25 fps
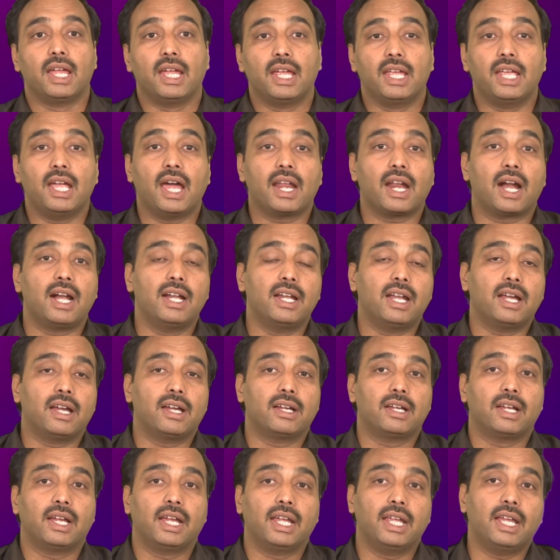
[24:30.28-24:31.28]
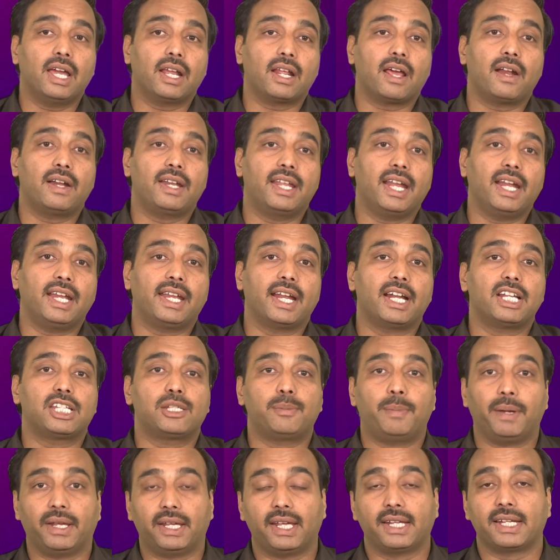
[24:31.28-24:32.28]
Here are detailed
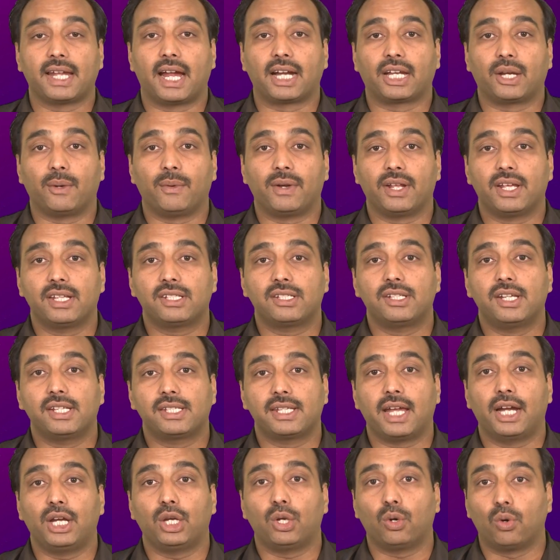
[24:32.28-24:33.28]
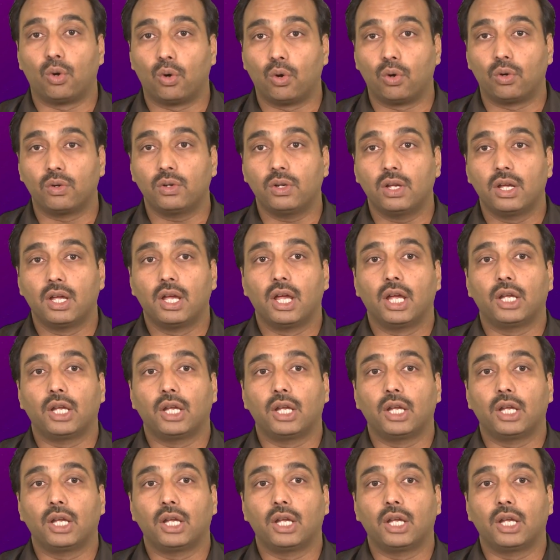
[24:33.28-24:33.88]
speaking activities designed to hone